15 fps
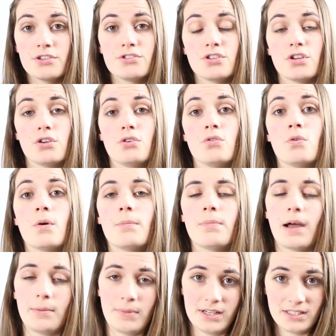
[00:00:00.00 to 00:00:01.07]
to
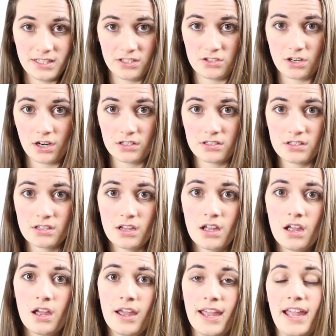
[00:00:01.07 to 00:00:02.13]
buy my t-shirts
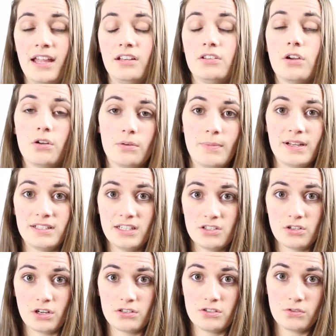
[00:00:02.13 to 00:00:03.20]
and go to my
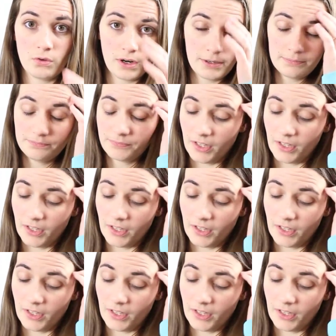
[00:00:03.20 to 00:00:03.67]
t-shirt store